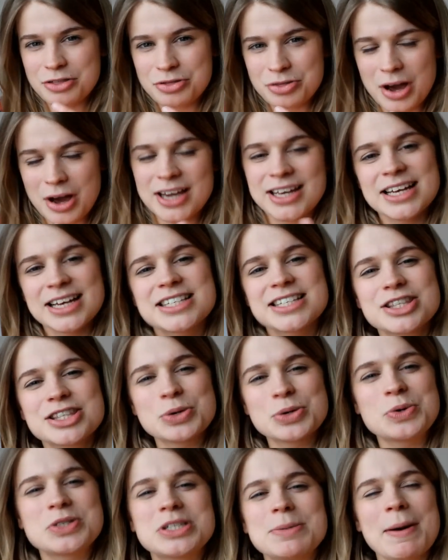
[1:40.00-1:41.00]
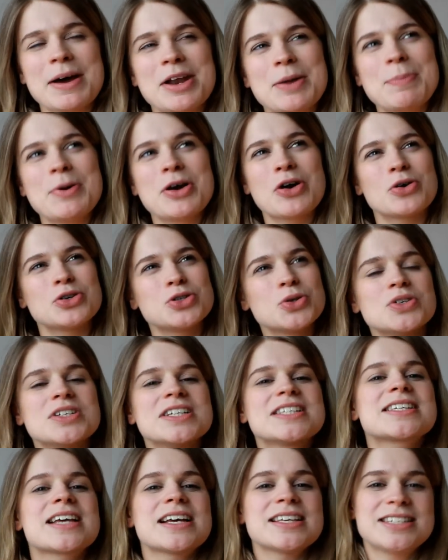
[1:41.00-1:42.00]
I guess, thought about a book or
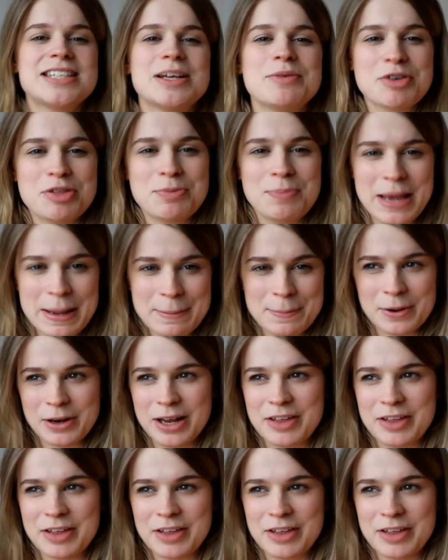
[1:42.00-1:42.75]
discussed it with people.